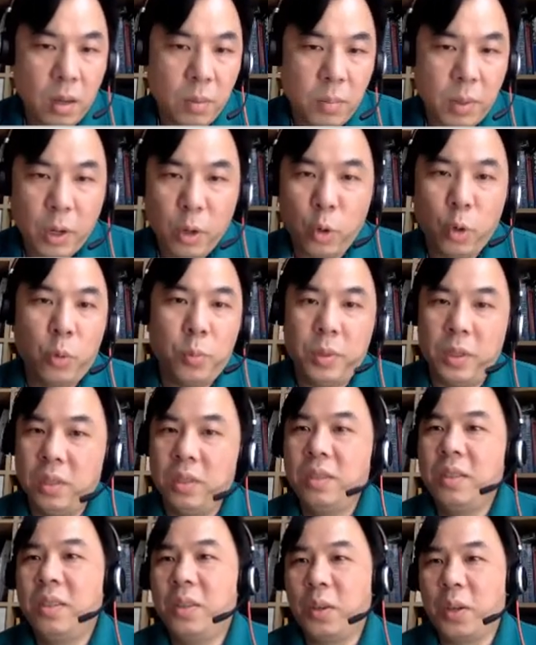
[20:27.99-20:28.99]
By all means,
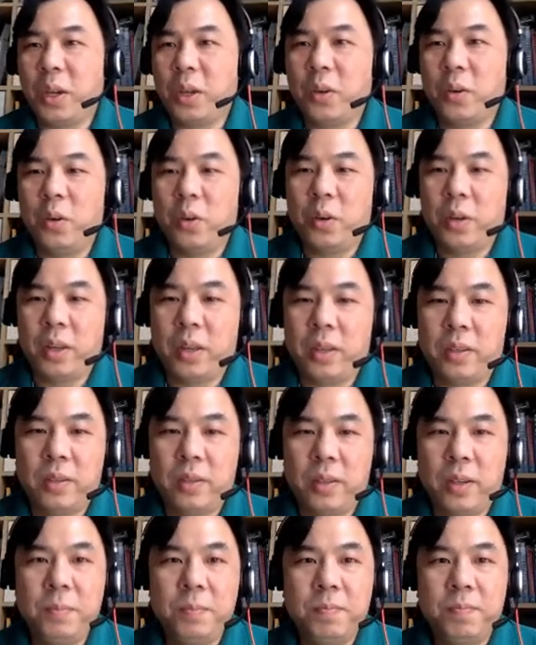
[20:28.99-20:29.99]
you can go ahead,
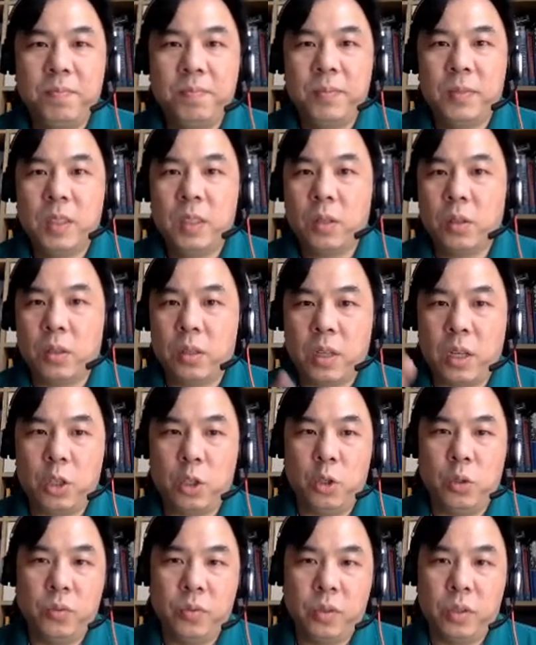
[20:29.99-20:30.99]
right? So stay
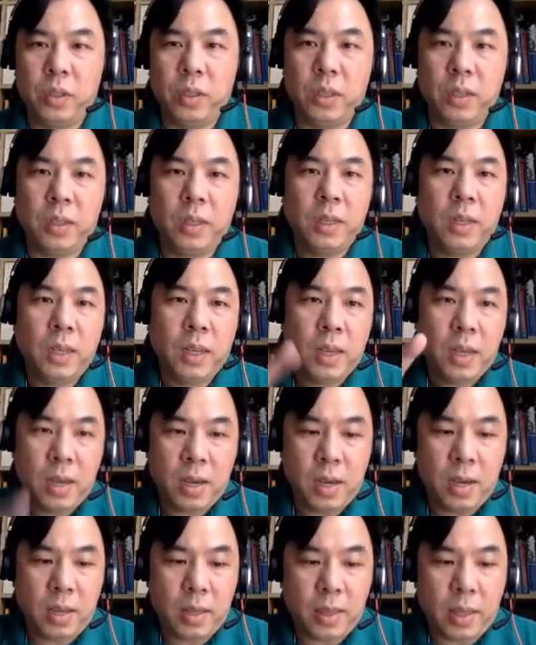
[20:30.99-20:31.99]
tuned for the
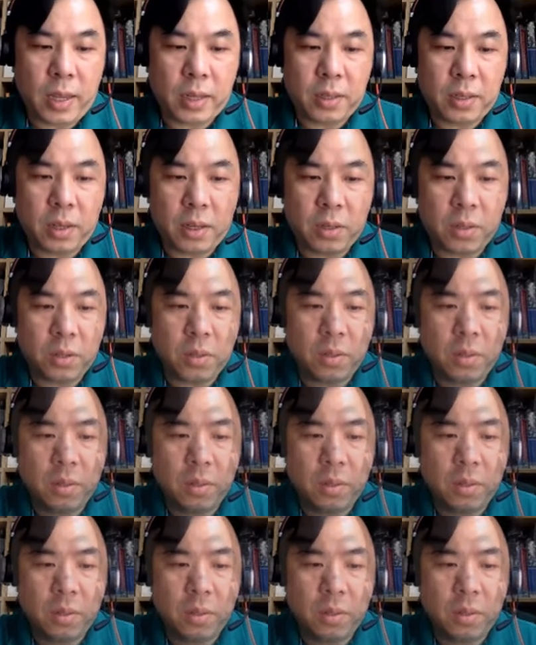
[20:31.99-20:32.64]
next section.